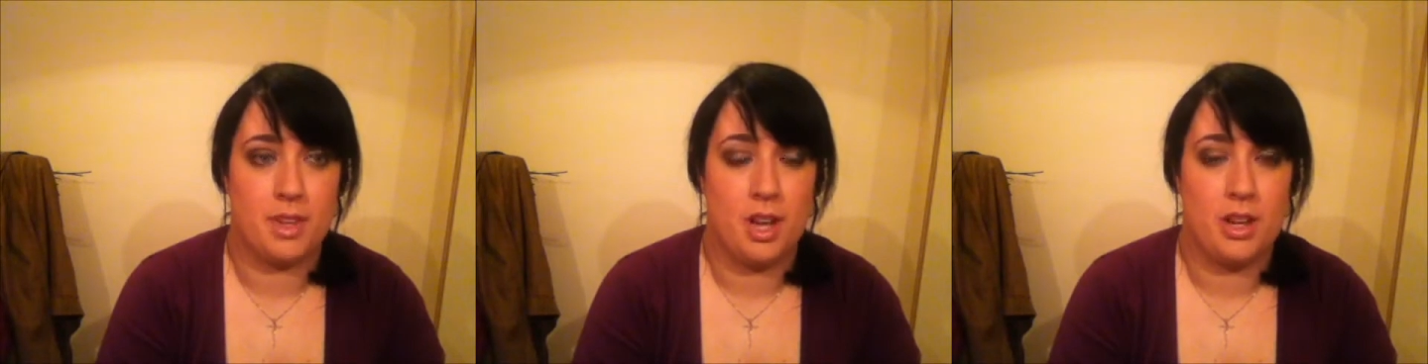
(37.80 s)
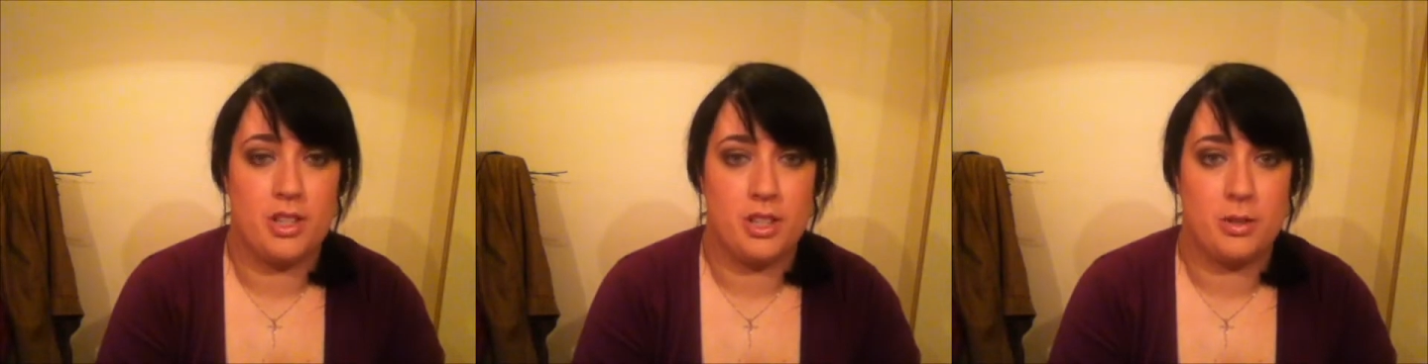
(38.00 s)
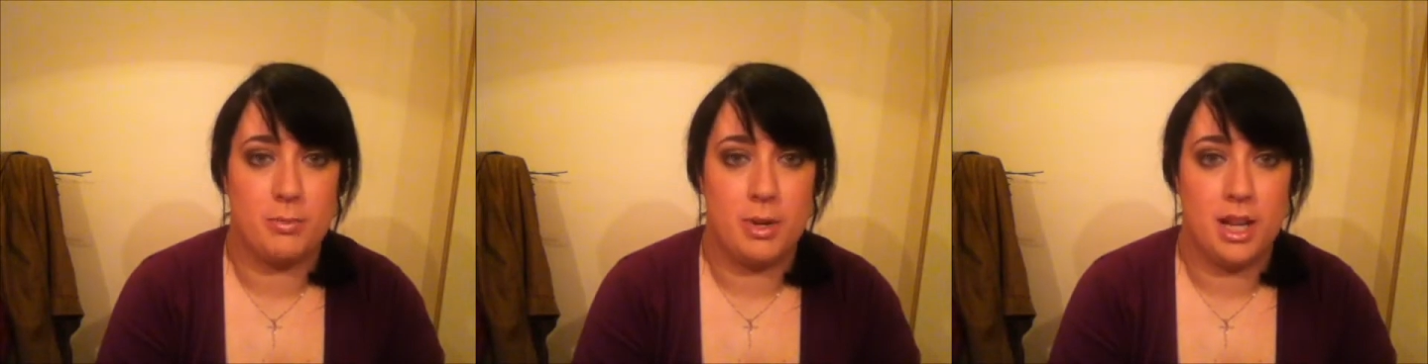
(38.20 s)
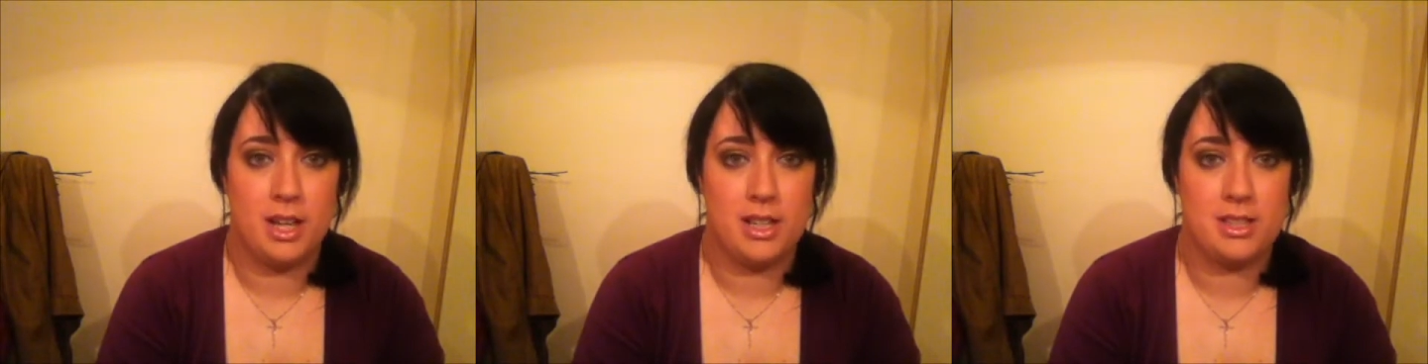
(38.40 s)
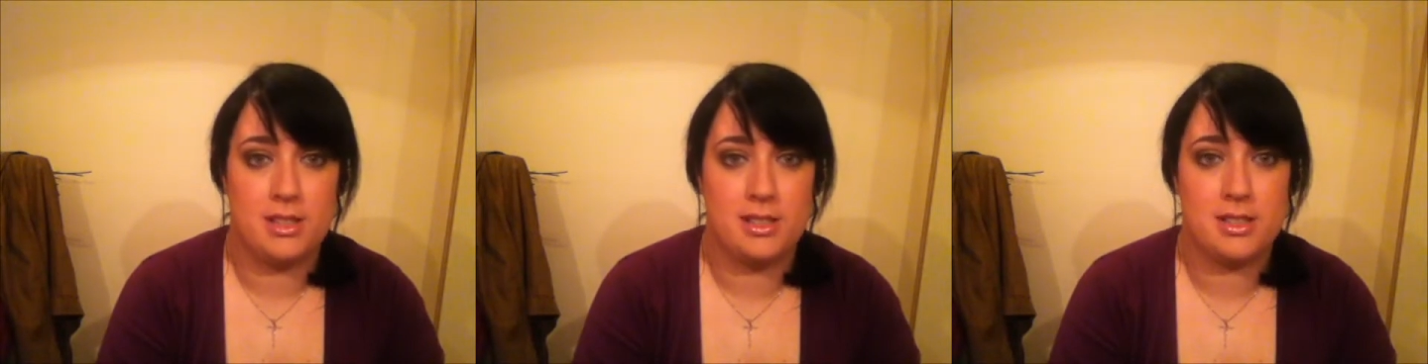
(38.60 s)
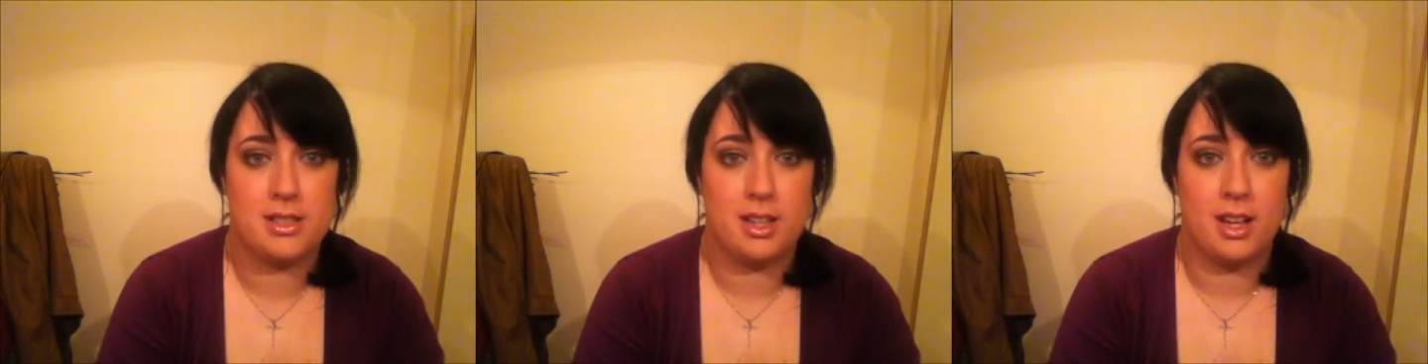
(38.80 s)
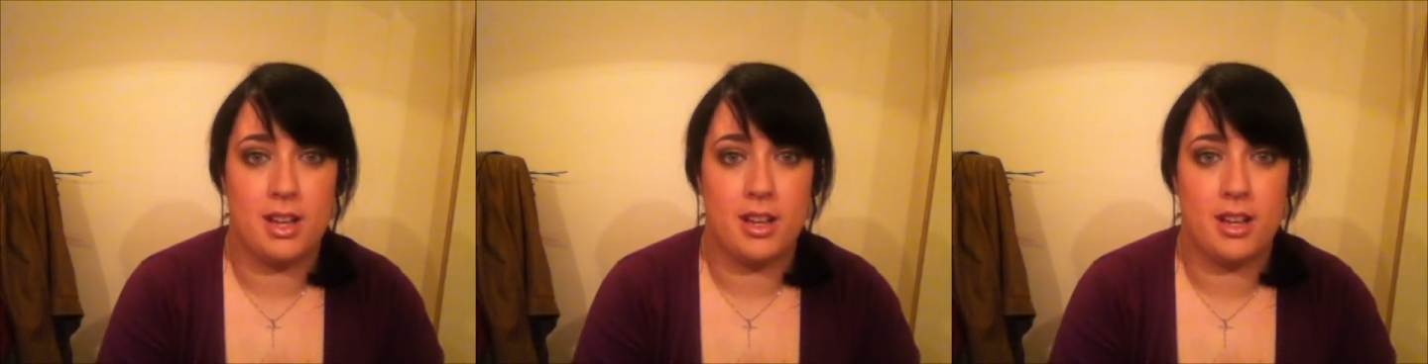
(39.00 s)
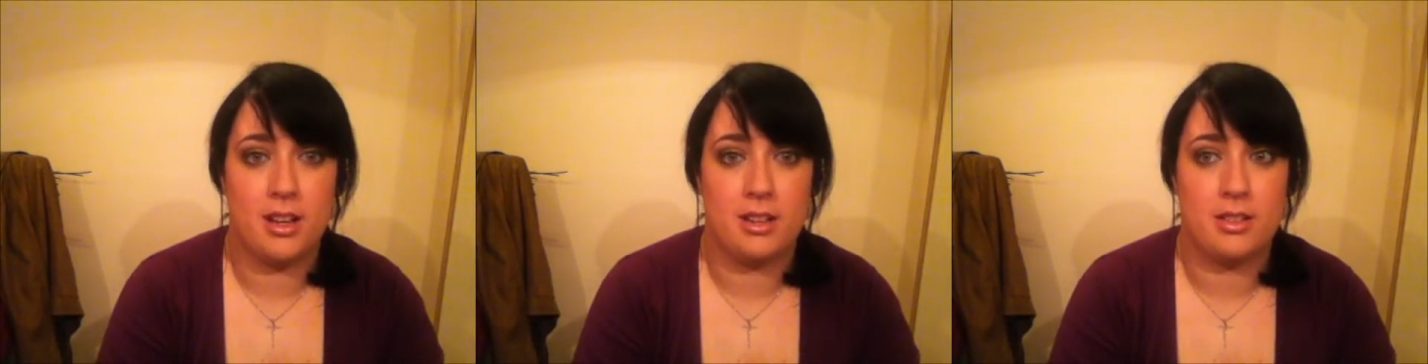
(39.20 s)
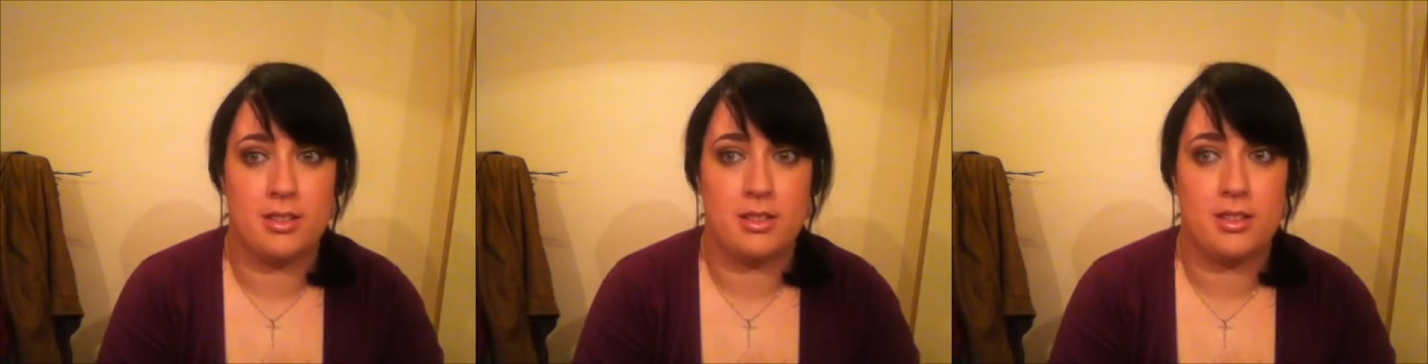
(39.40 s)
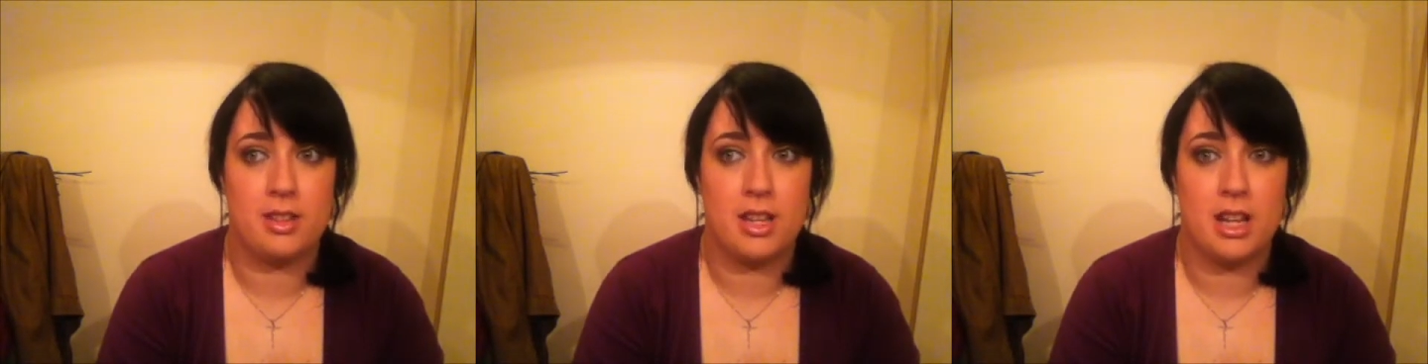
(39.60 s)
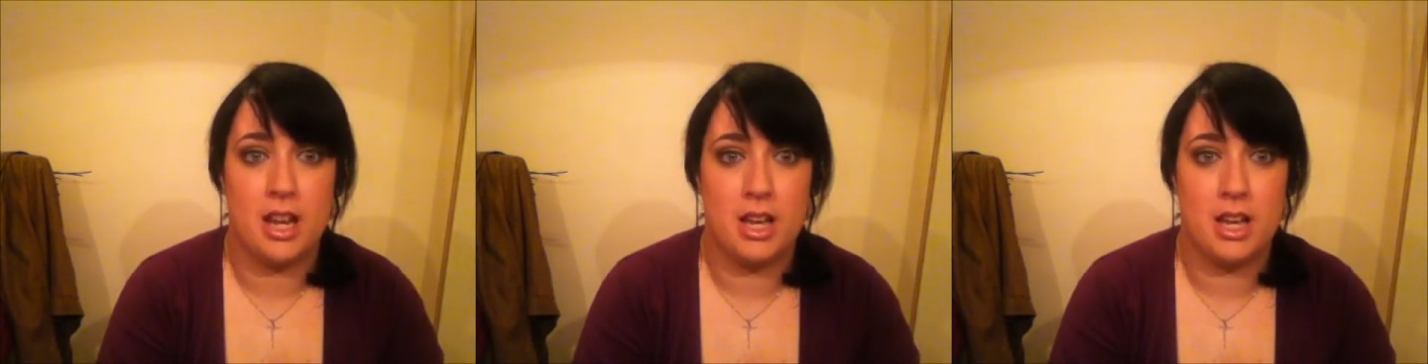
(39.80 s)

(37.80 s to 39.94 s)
eyeshadow palettes, and the